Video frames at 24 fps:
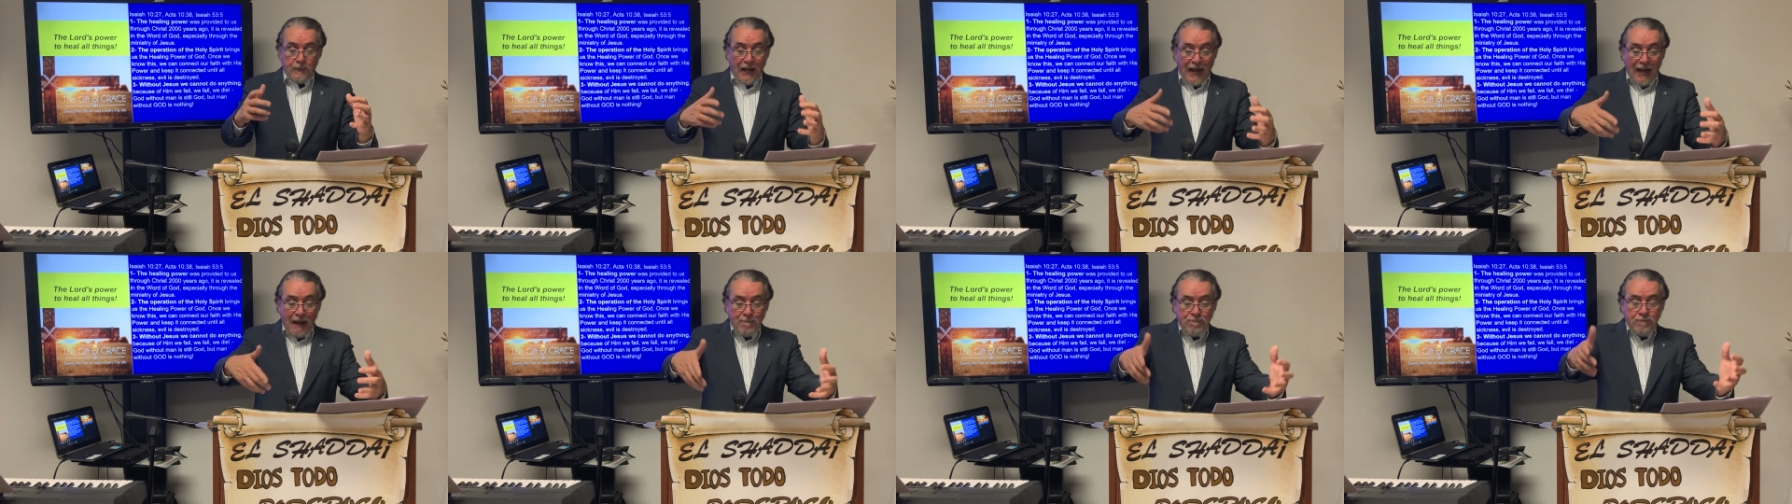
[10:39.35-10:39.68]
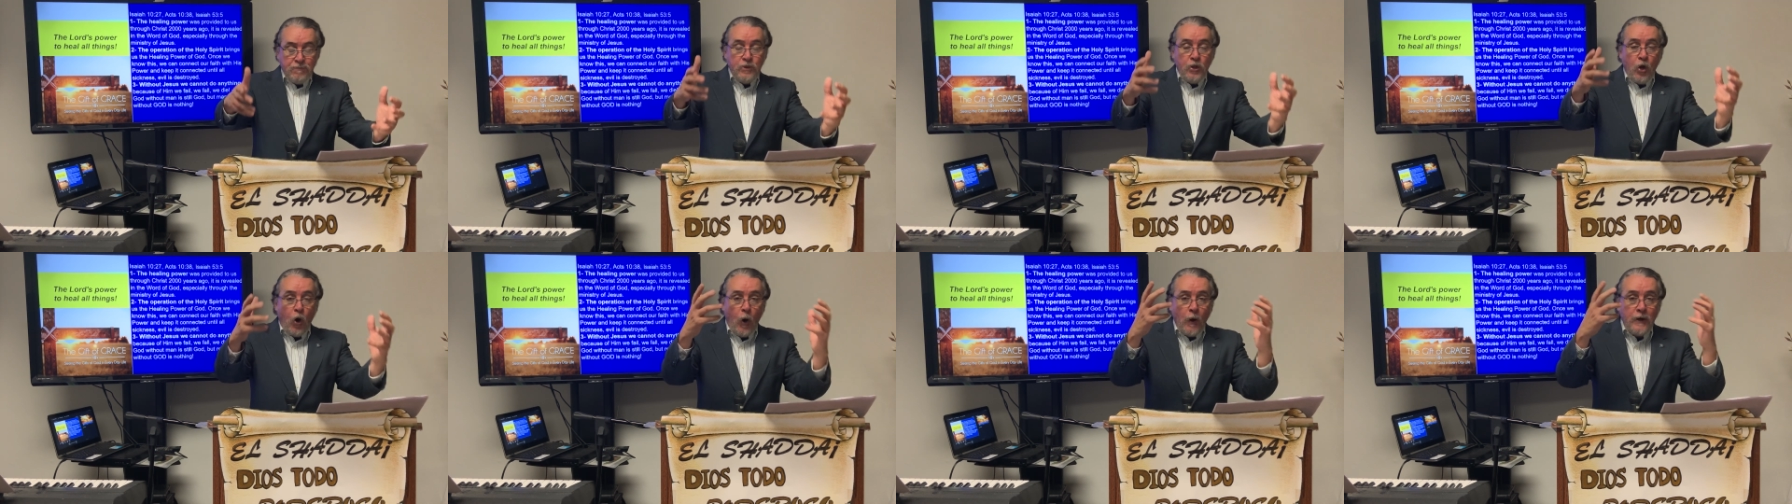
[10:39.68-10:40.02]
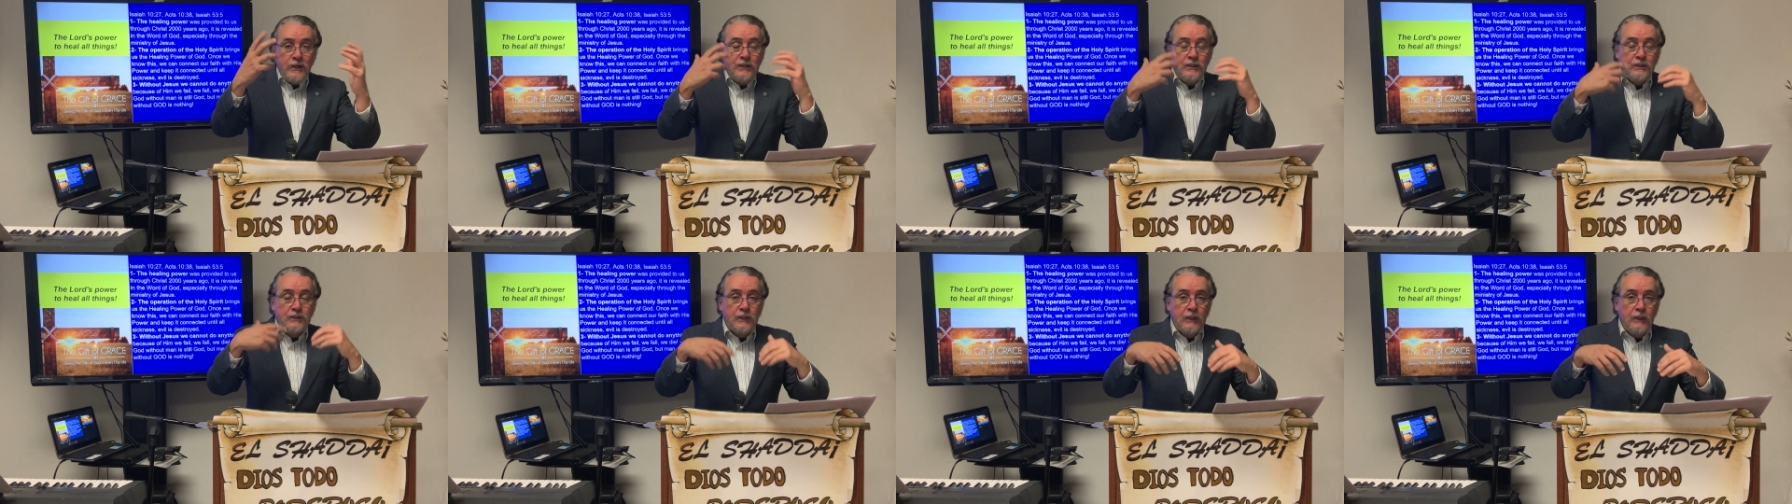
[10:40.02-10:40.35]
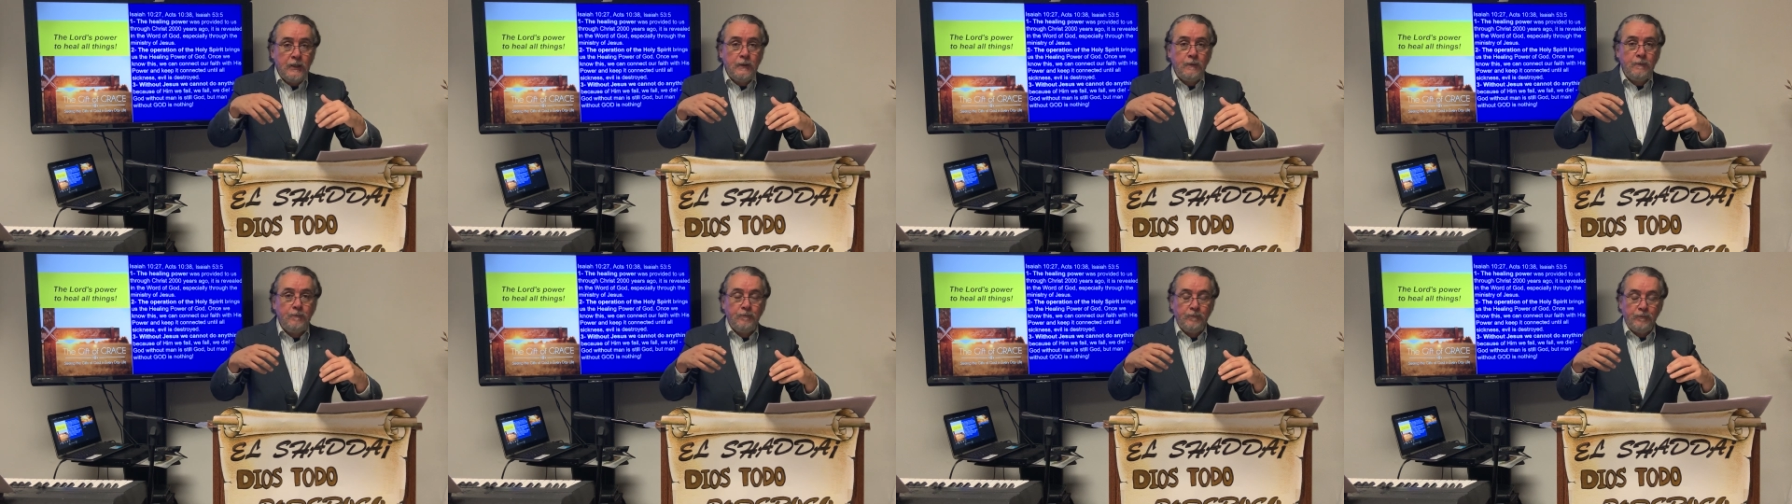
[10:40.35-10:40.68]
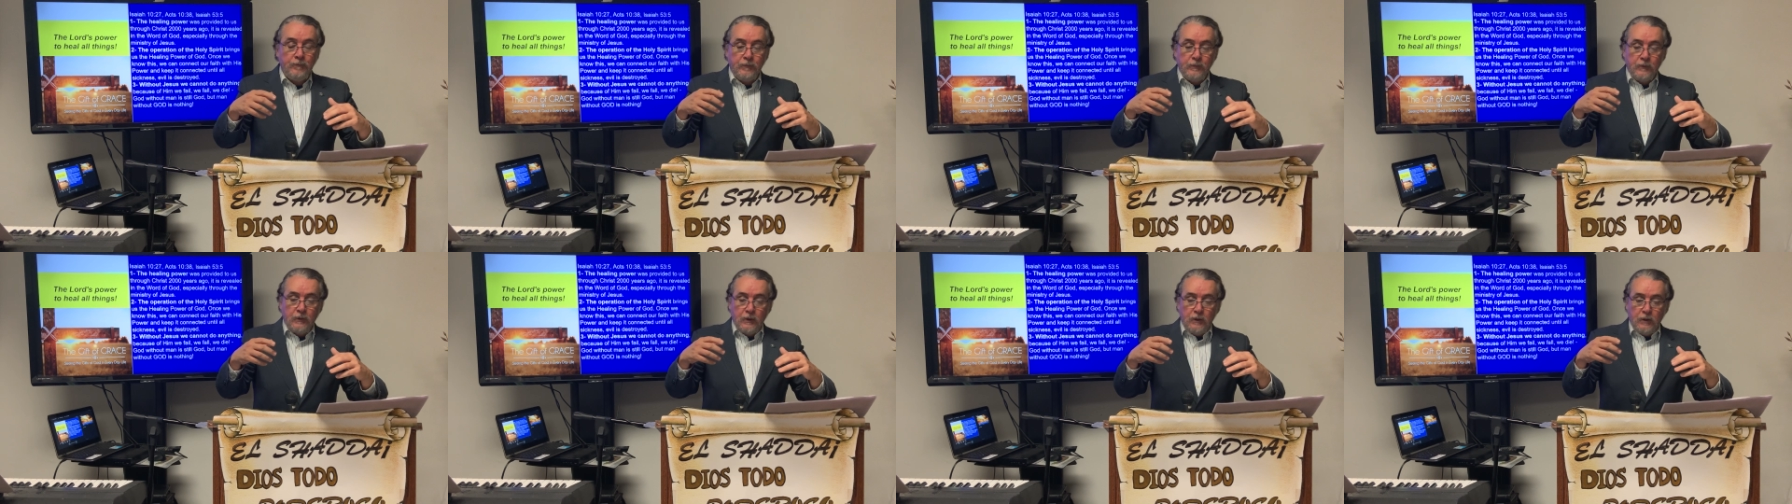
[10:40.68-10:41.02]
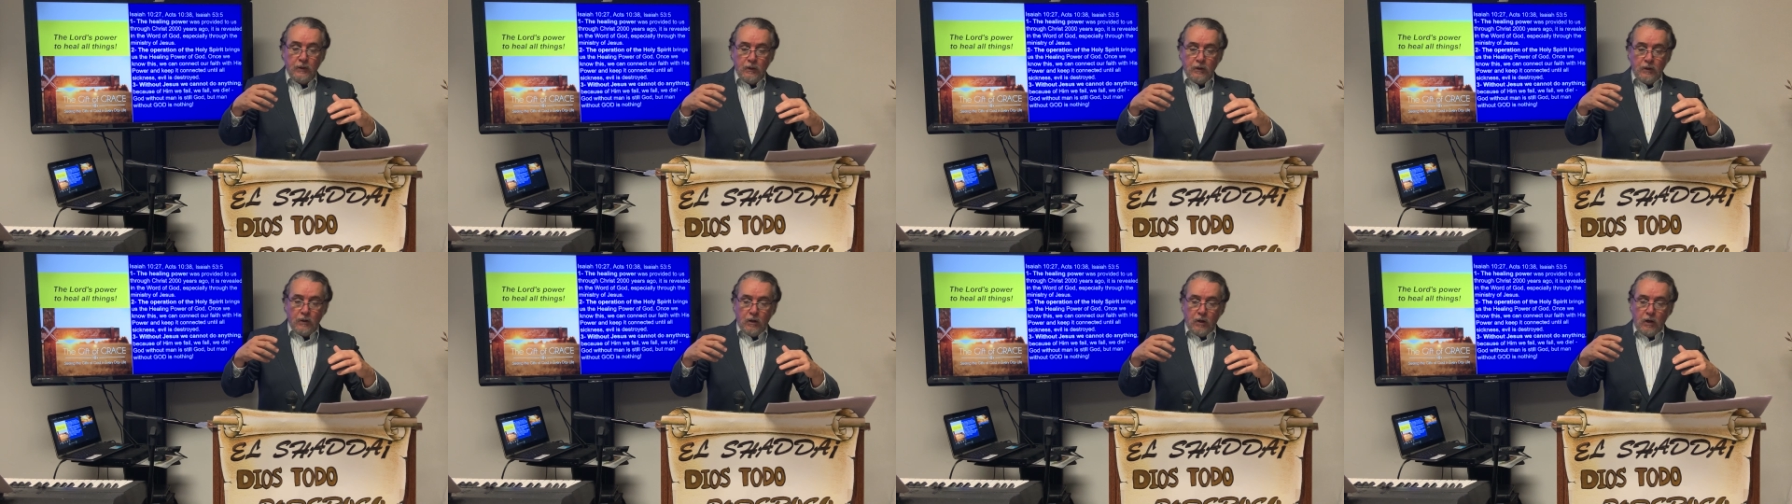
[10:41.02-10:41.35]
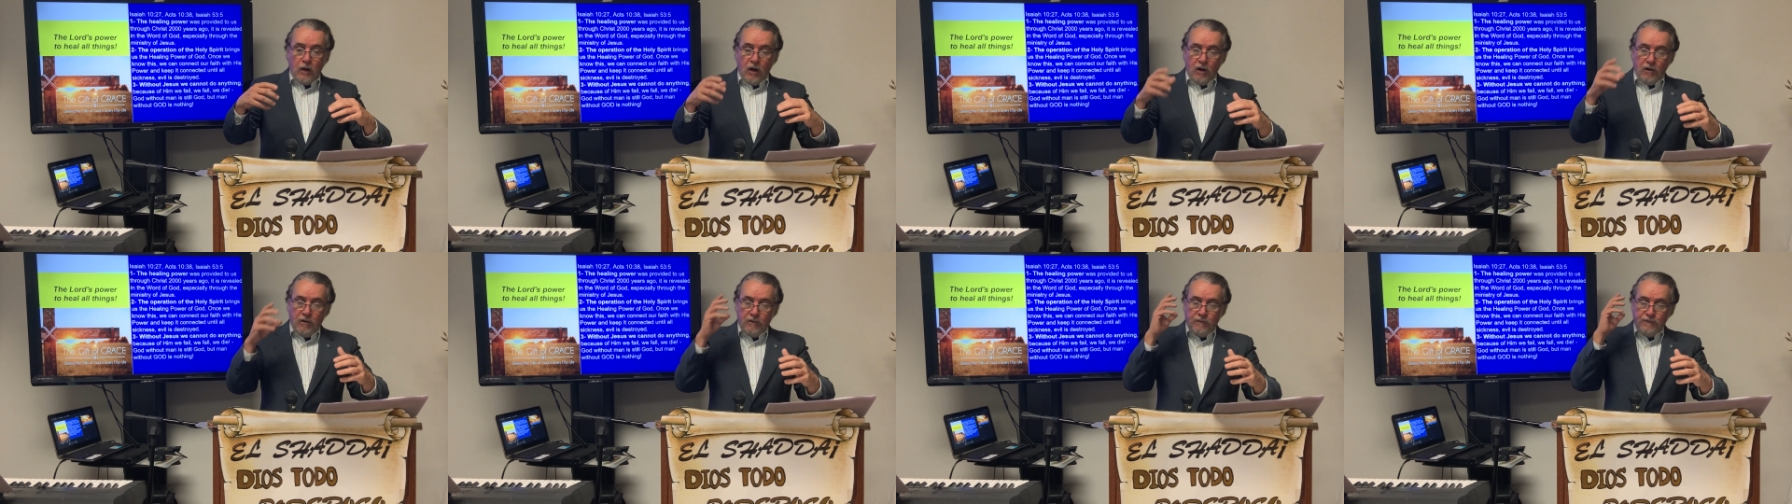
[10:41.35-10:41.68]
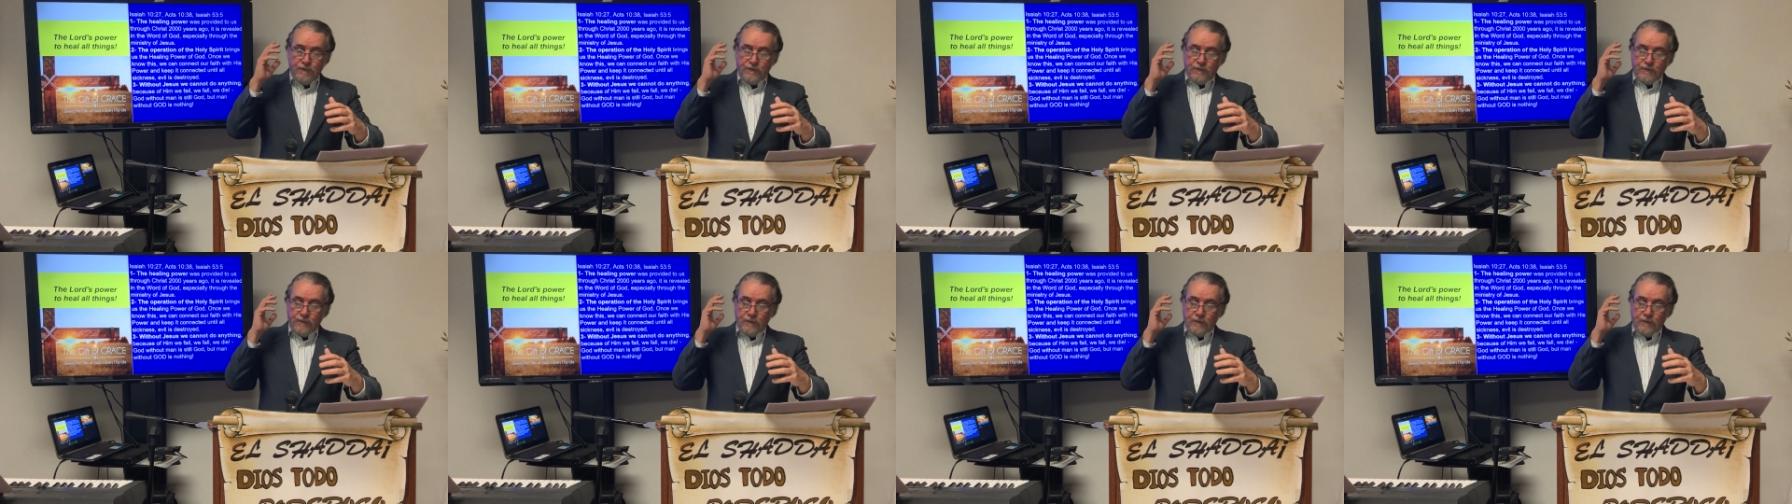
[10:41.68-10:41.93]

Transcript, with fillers: the anointing of